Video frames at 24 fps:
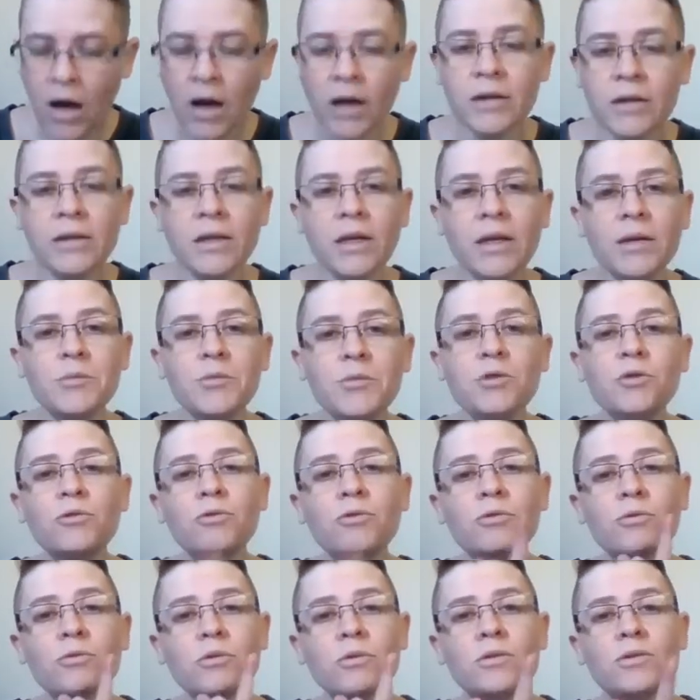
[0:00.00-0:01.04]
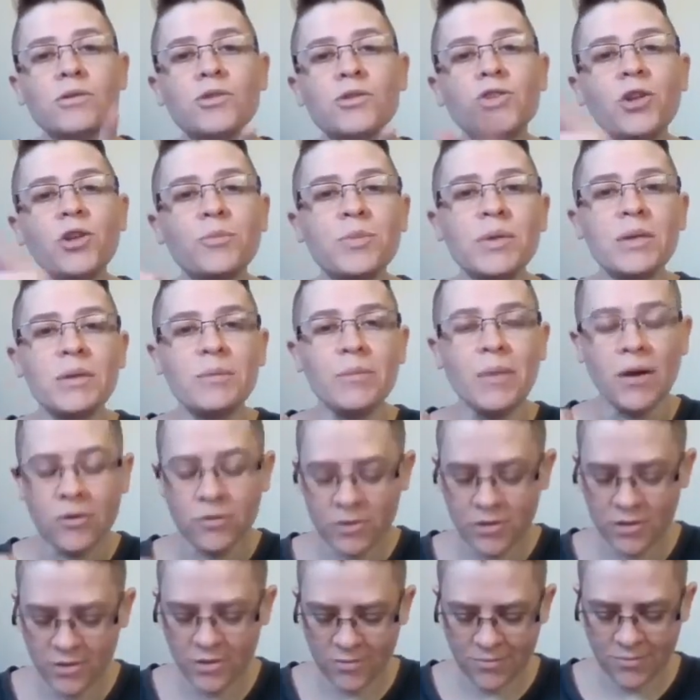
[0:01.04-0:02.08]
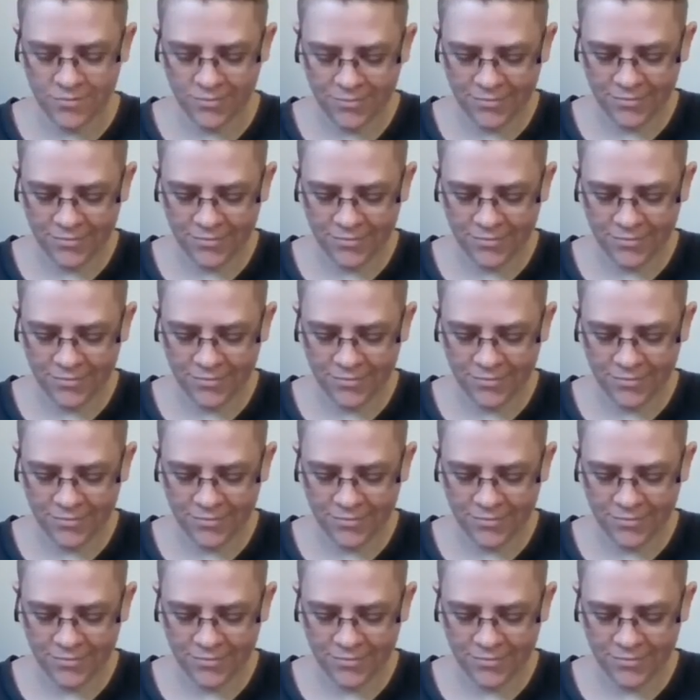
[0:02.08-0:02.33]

I name you Jumping Mouse."